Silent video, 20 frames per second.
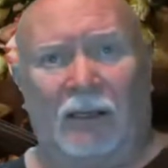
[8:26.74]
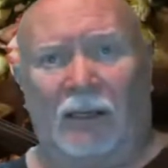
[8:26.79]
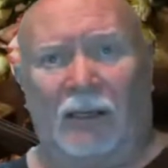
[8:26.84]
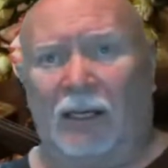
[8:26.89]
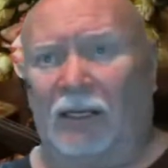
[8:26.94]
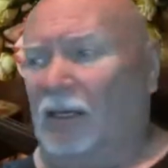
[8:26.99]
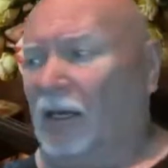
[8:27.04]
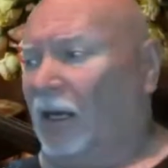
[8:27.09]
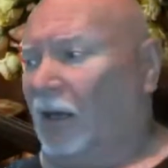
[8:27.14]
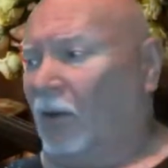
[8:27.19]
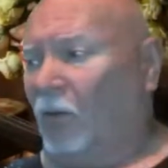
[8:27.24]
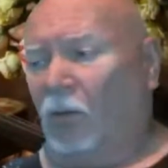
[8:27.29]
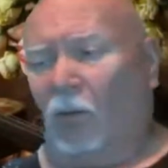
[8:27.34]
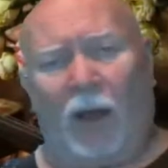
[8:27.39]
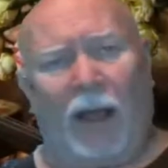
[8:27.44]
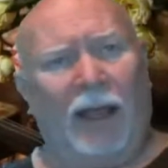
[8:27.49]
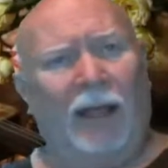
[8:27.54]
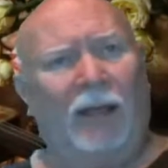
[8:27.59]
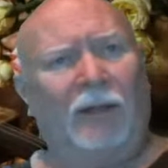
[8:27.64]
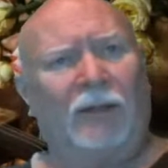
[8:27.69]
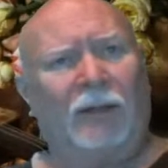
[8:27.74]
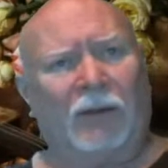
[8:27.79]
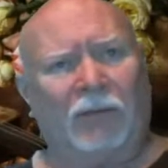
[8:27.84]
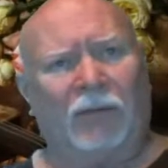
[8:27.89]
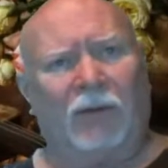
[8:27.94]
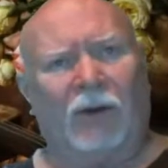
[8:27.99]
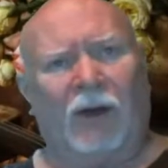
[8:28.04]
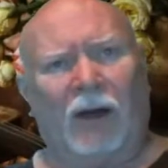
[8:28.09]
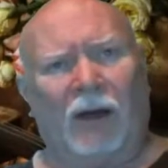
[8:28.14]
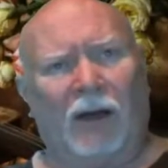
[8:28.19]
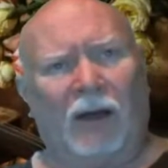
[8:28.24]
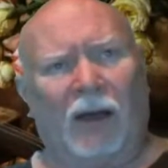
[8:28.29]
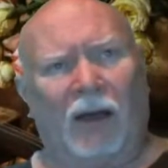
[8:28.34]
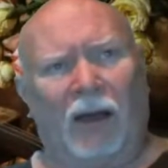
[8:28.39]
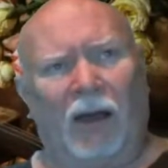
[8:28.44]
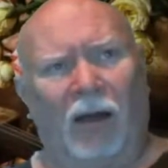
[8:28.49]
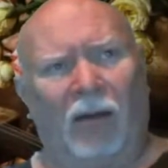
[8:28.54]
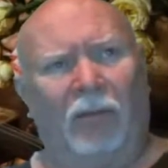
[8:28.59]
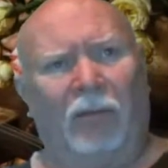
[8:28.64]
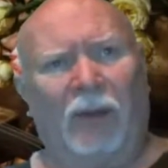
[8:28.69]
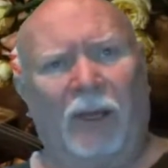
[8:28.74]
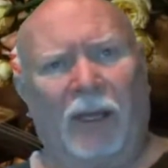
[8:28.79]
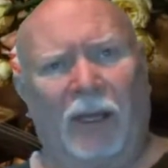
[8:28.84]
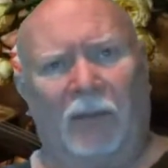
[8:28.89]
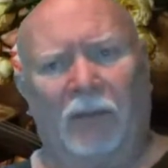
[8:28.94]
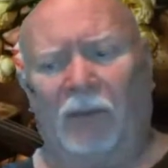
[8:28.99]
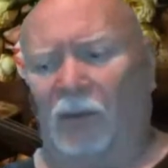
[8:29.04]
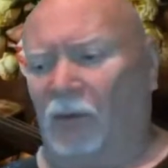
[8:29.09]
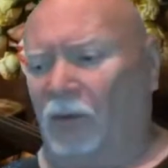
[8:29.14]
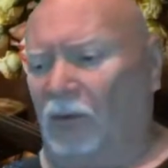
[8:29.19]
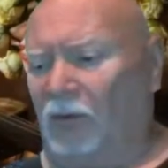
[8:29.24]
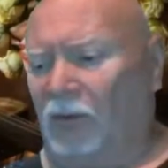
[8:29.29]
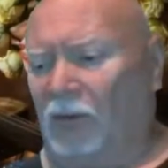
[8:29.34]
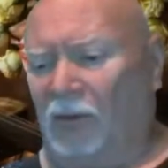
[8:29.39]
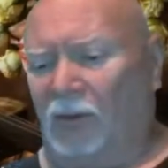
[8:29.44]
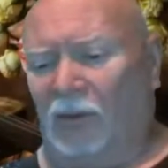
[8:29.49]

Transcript: They're like, wake the fuck up, people.